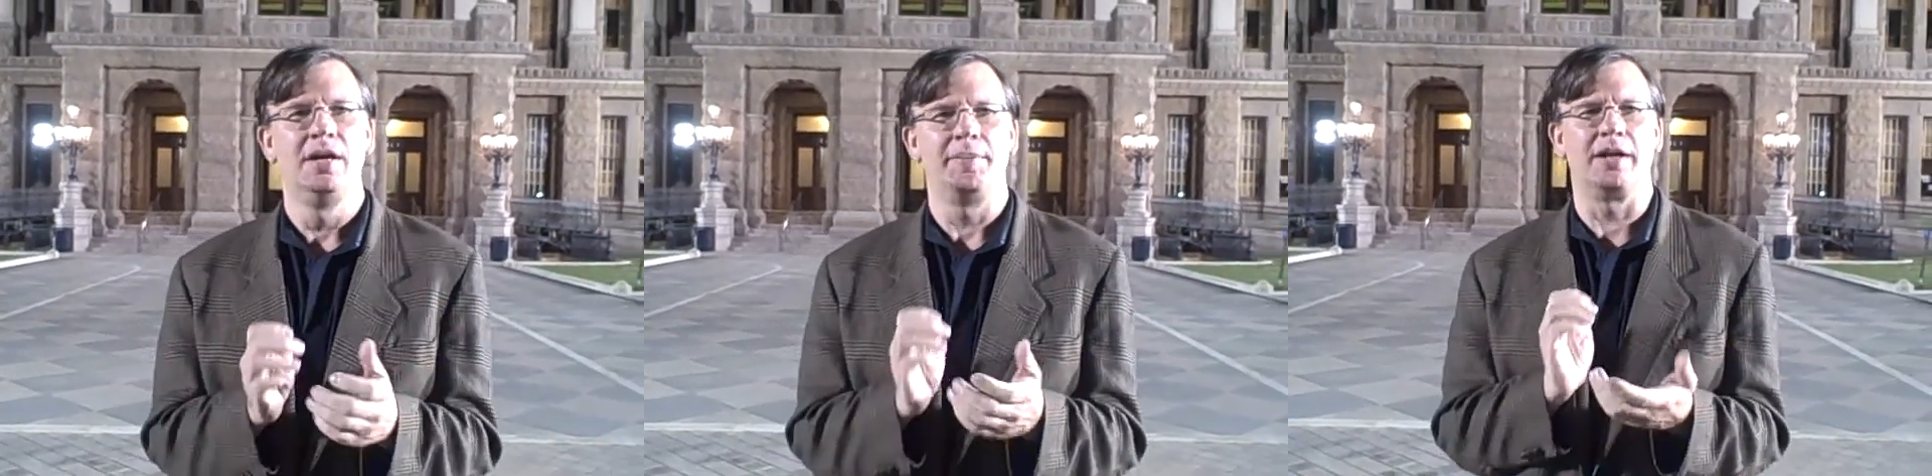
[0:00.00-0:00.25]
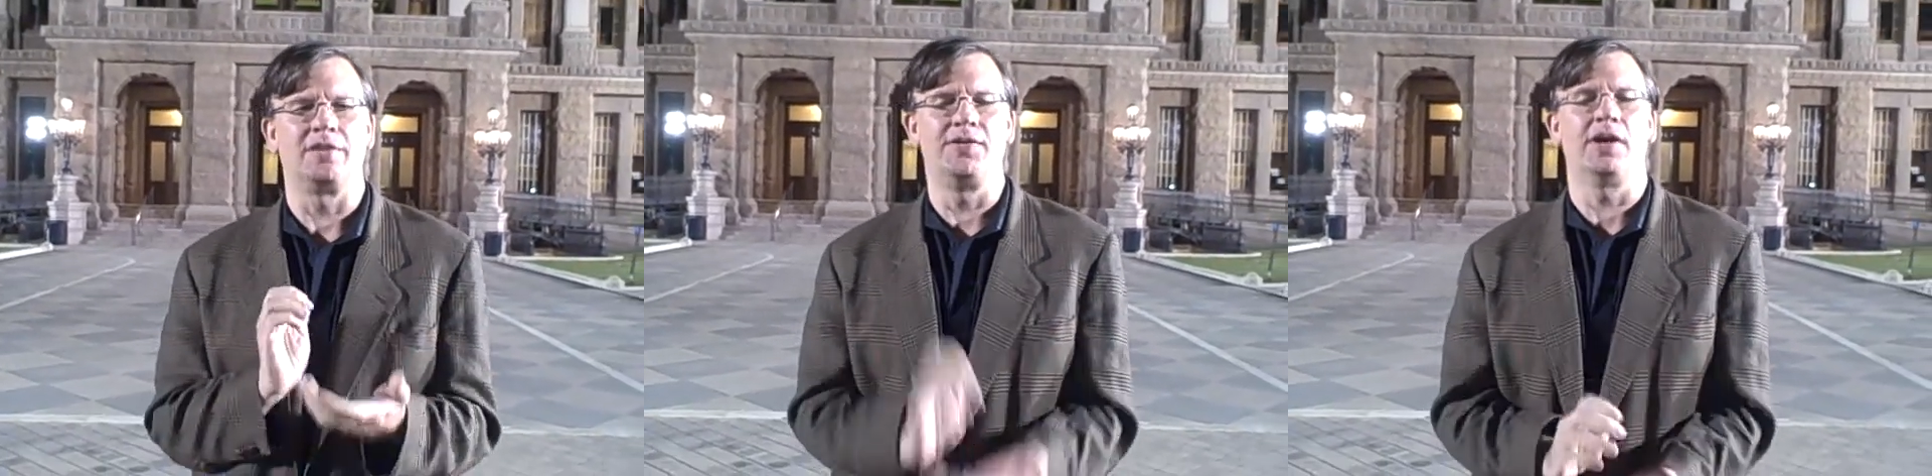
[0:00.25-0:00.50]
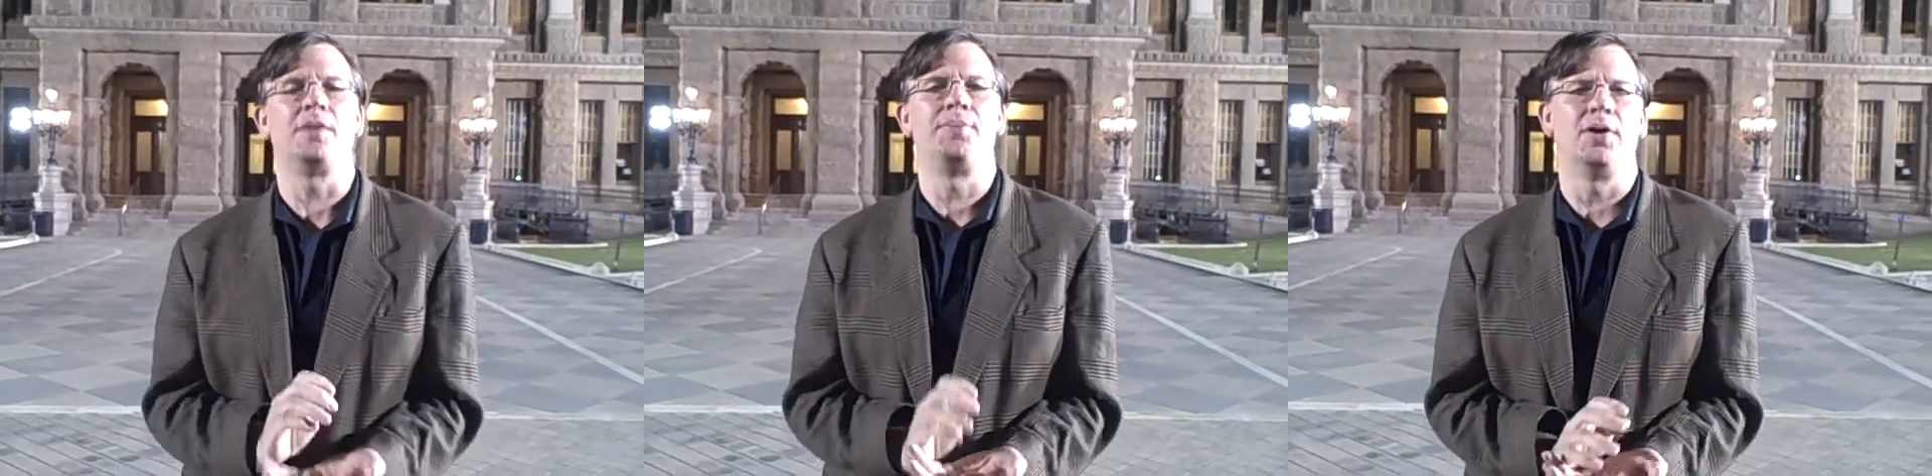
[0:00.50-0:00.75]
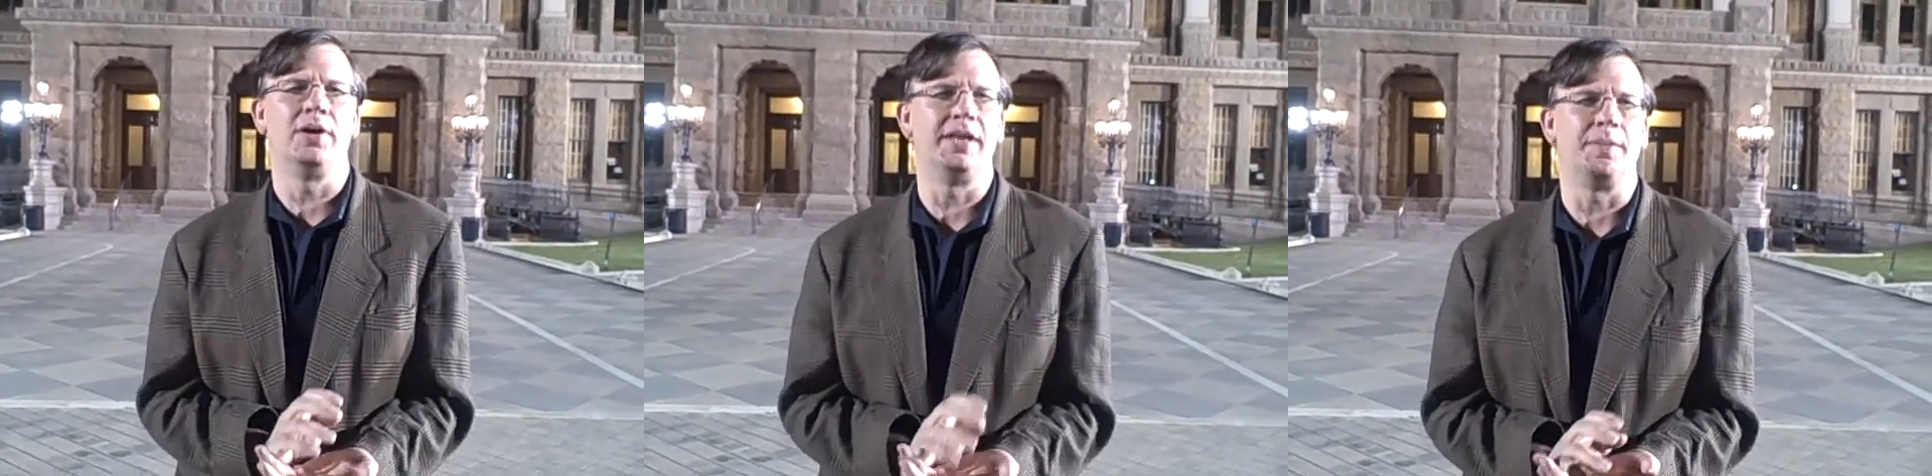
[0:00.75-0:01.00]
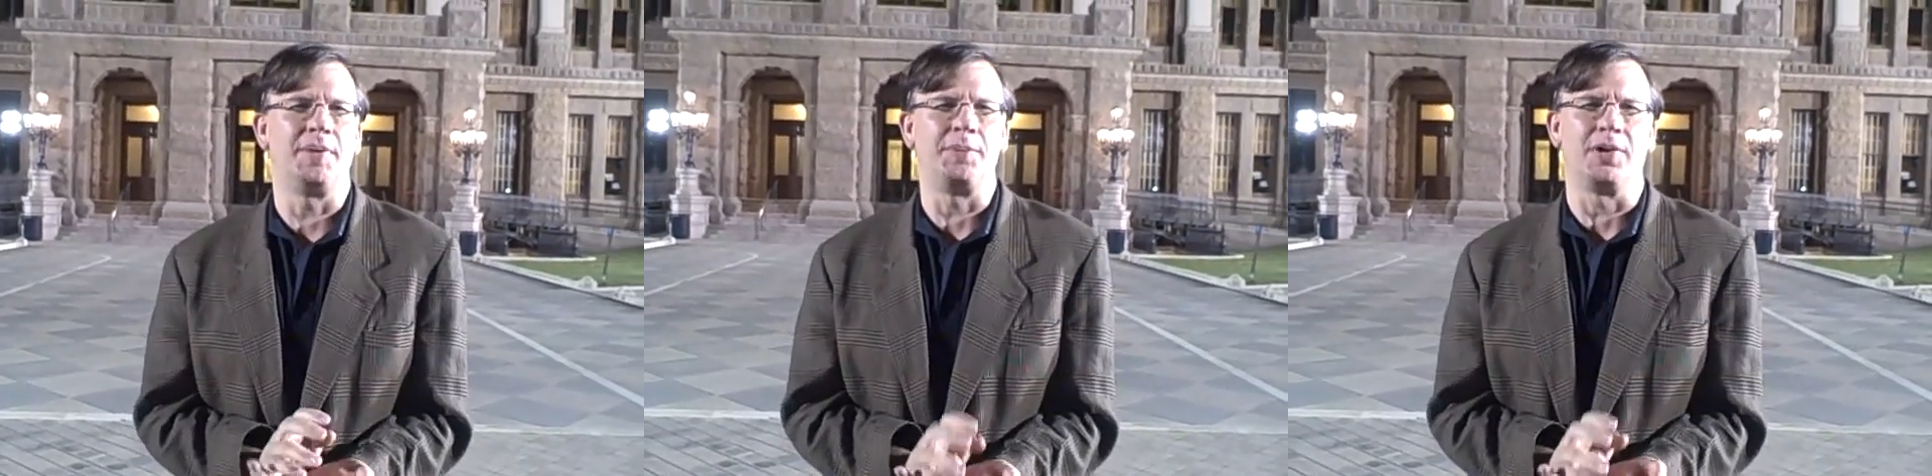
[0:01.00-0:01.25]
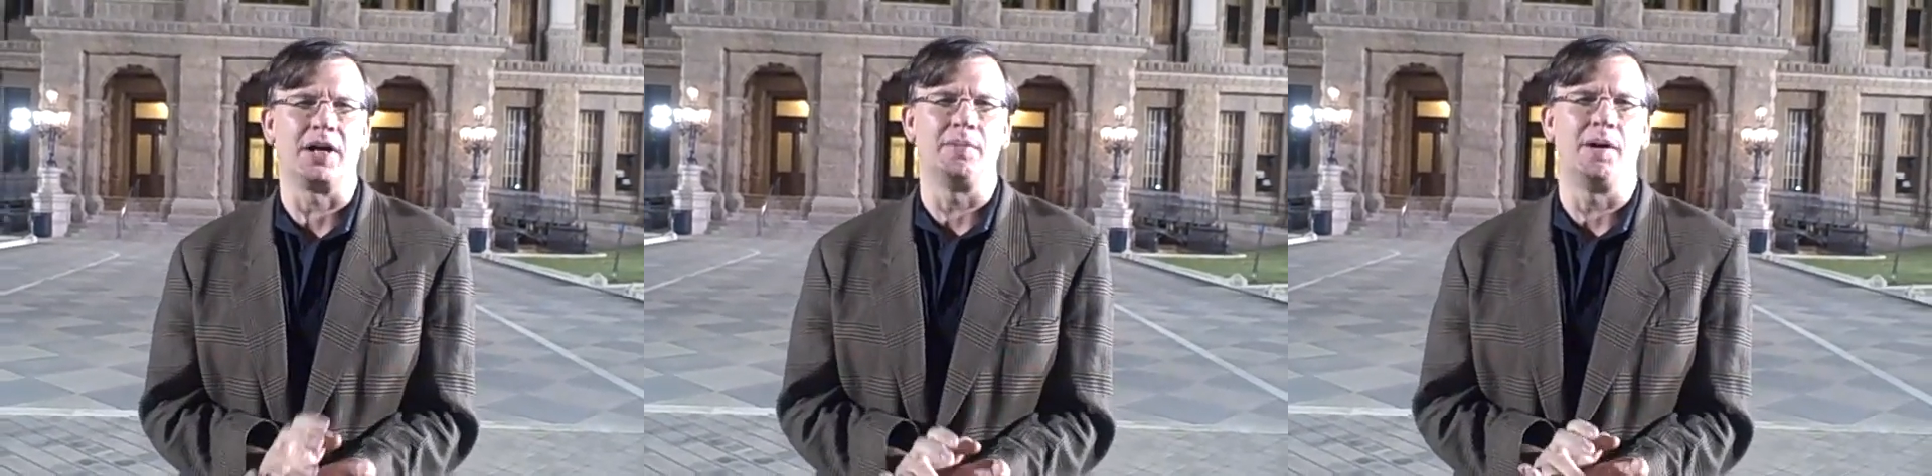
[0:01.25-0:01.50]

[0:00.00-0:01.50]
but it's very important that people come